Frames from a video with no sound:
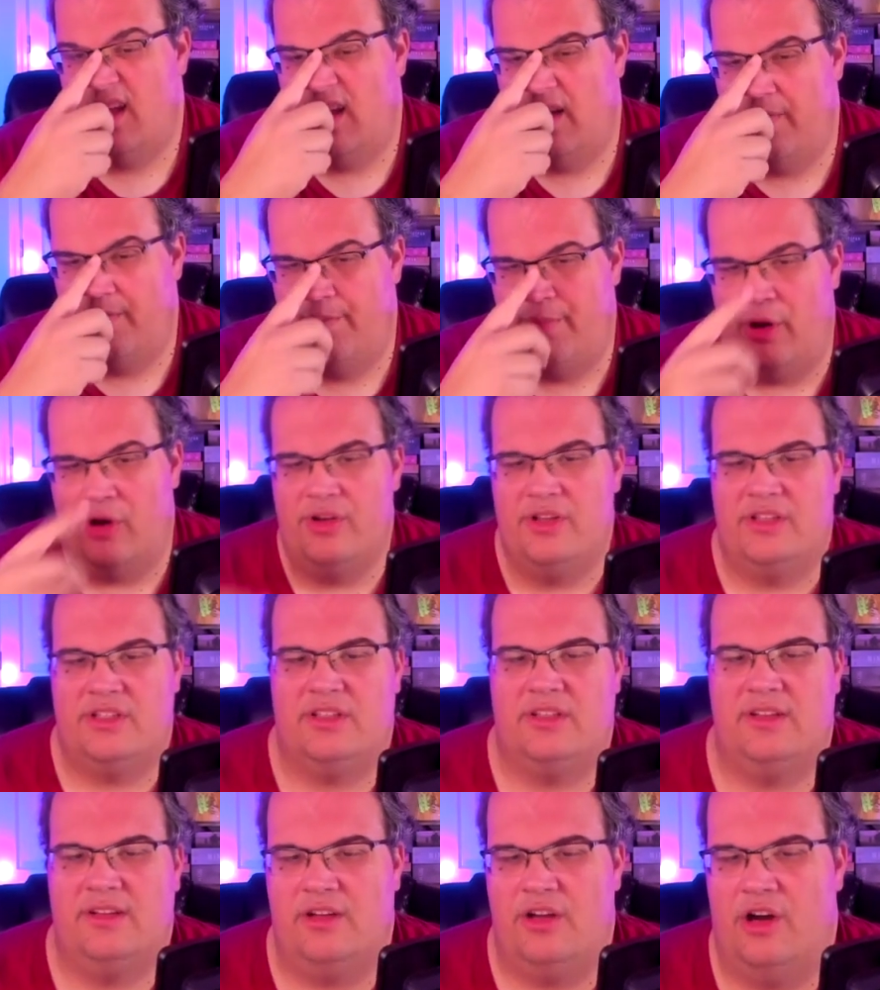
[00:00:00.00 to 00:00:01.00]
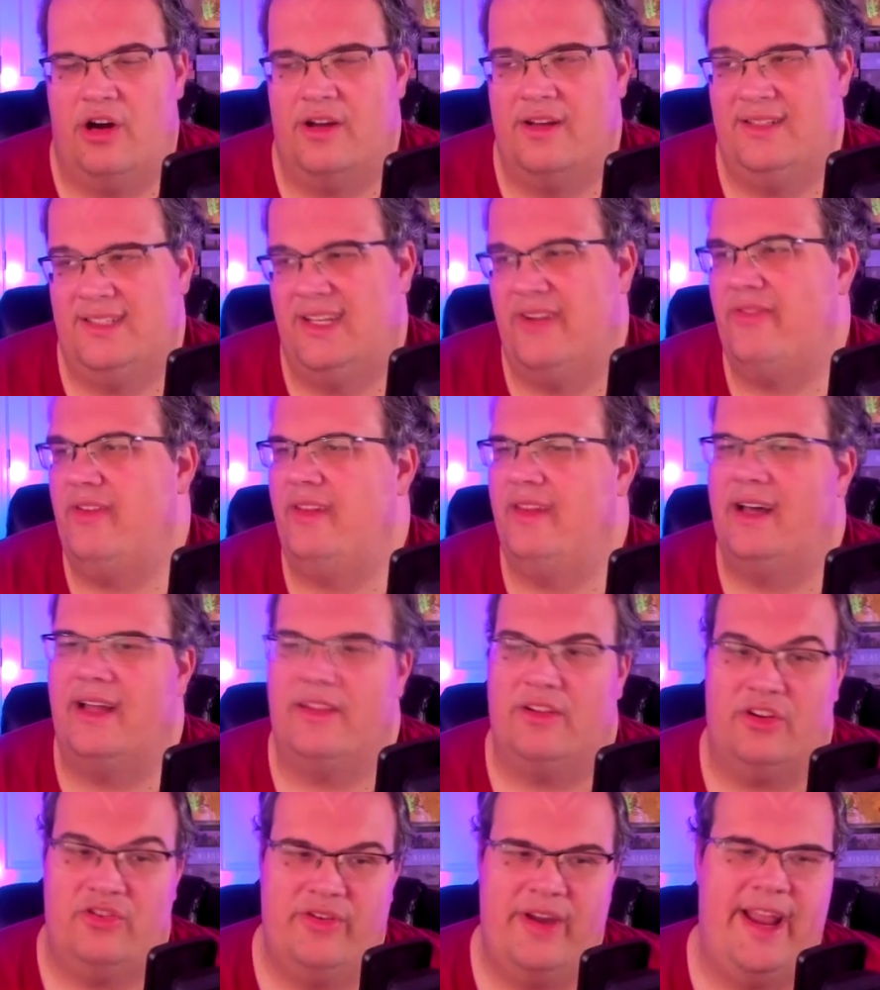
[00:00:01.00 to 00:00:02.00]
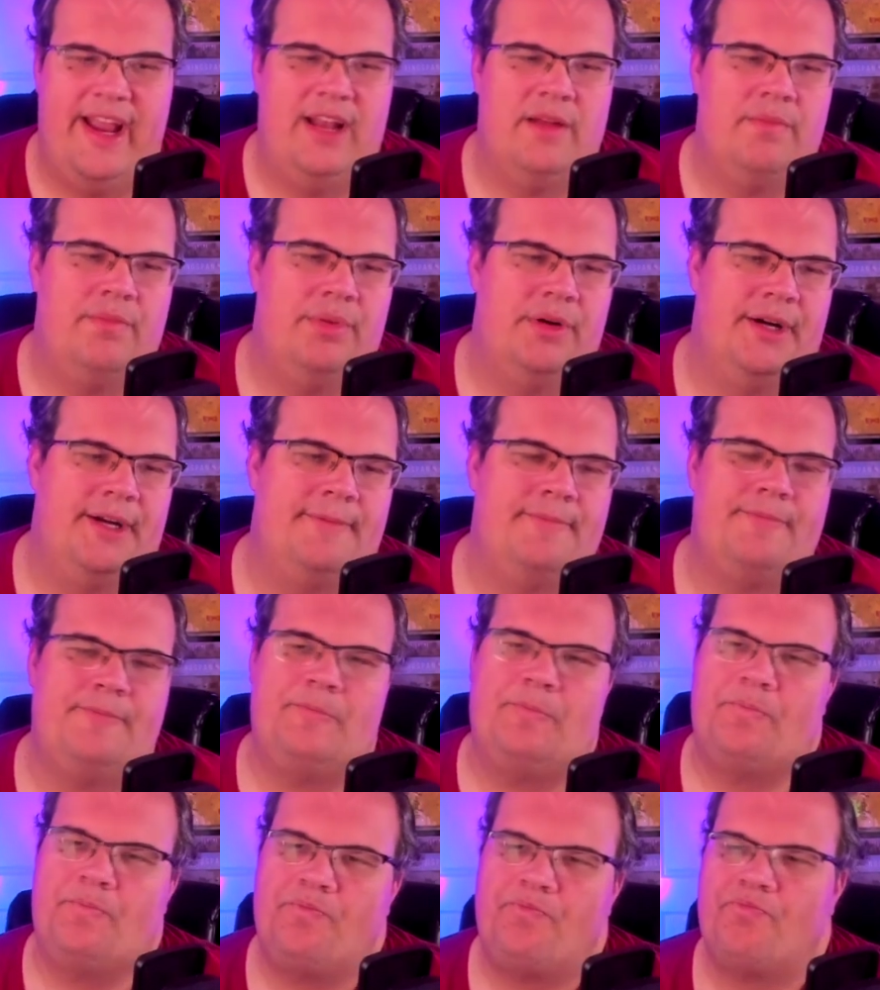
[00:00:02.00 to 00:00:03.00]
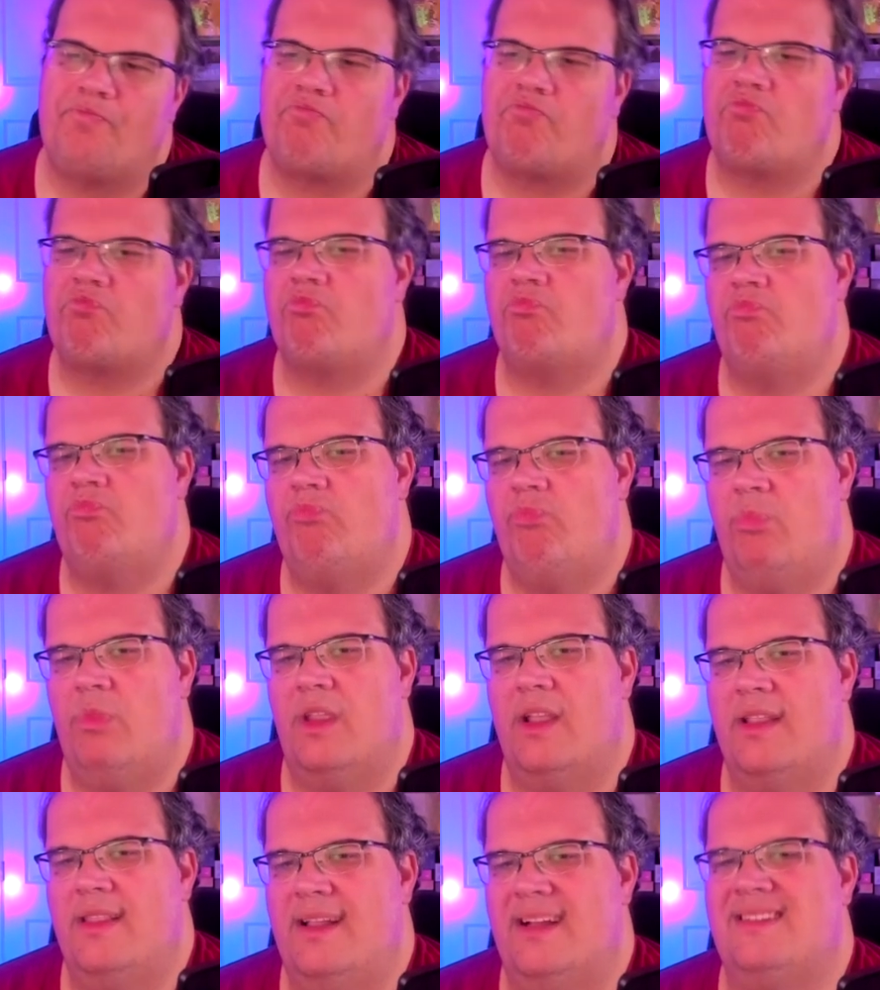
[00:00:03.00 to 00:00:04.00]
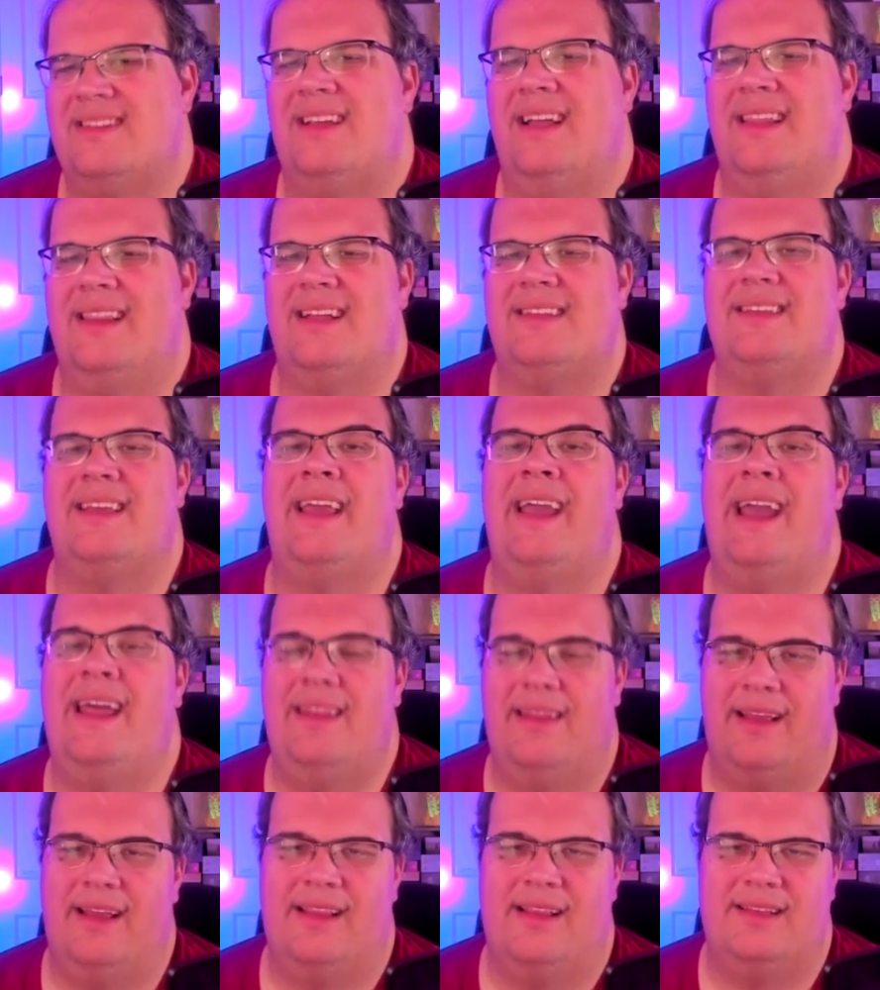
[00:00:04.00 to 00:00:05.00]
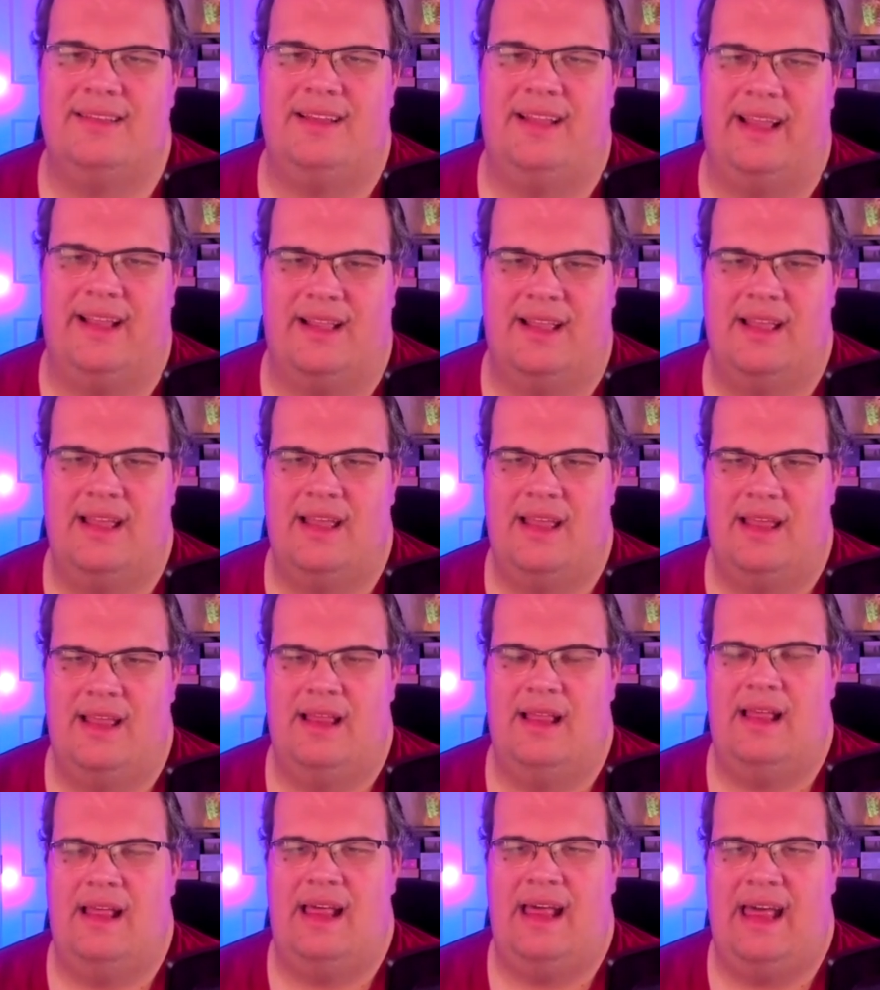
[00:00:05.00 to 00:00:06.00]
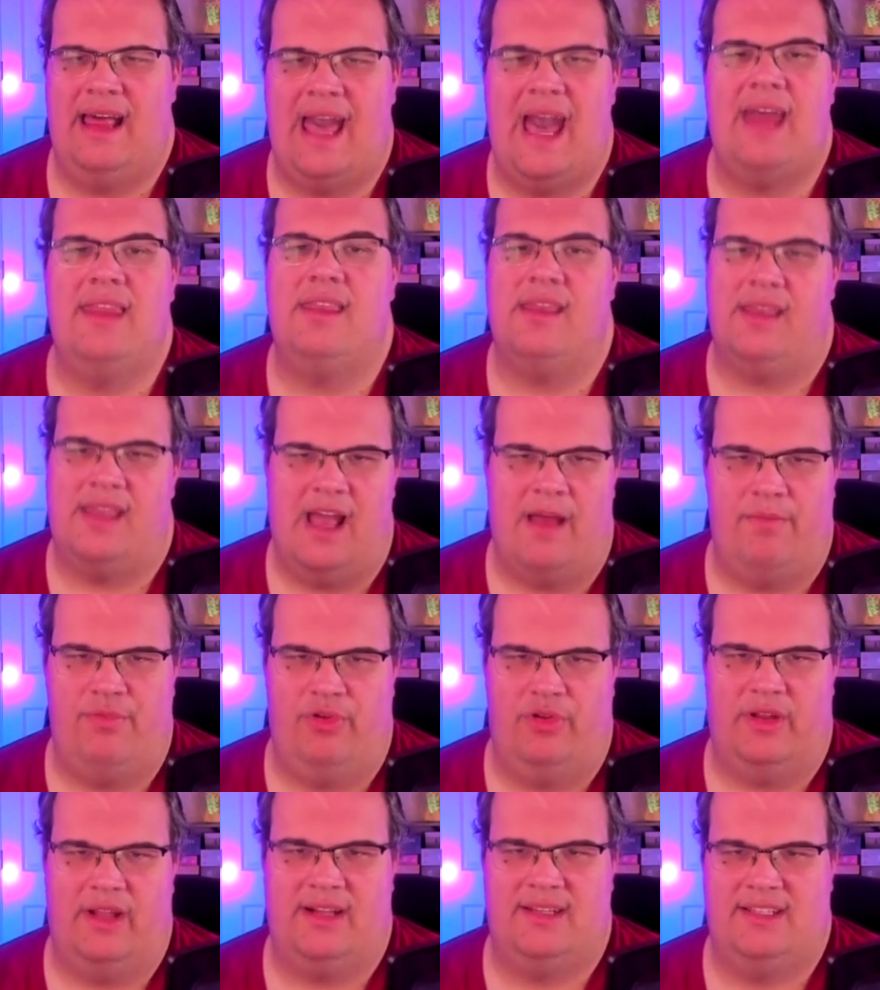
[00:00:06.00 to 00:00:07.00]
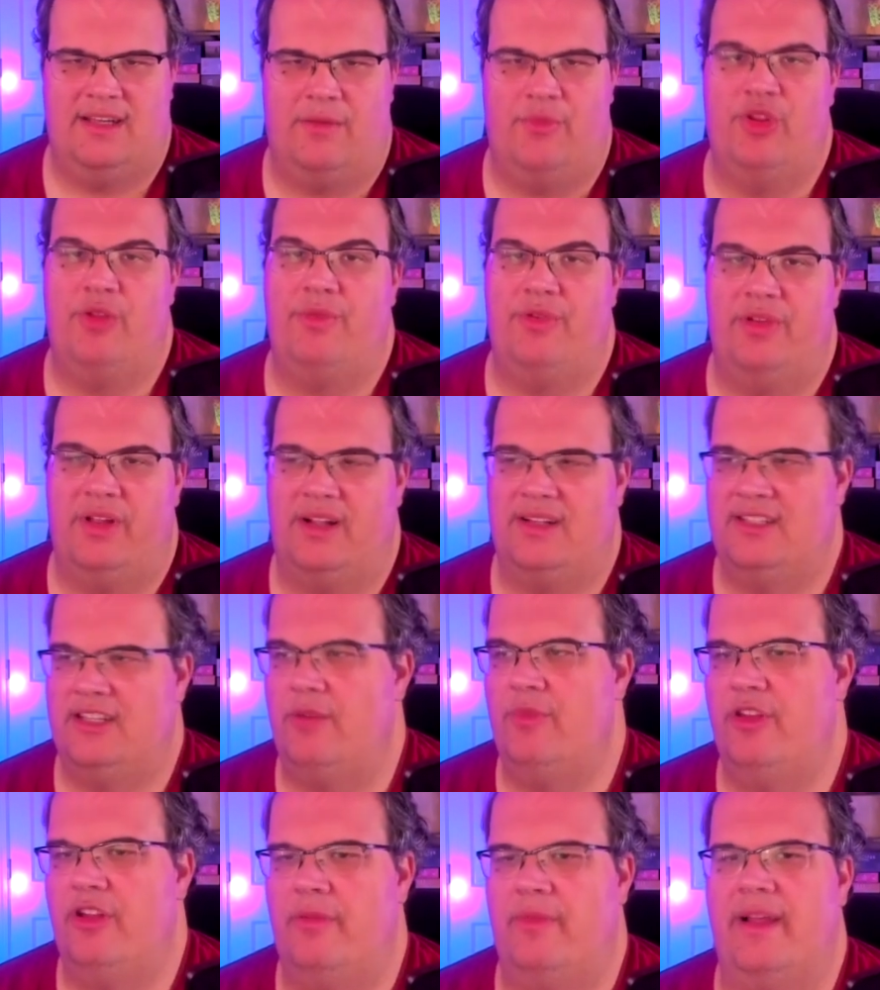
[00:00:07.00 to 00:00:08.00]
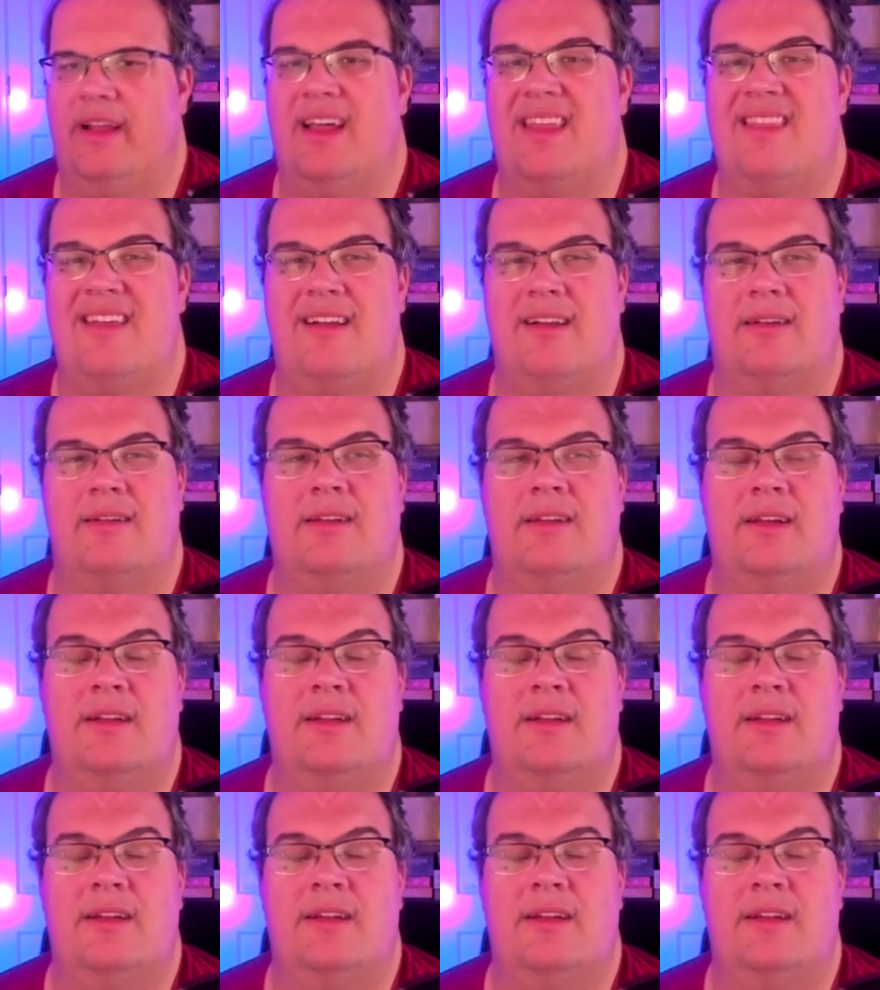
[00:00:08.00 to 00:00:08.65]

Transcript: bonus card is definitely not great, but it doesn't like handicap you like some of them do. Like some of them, like I think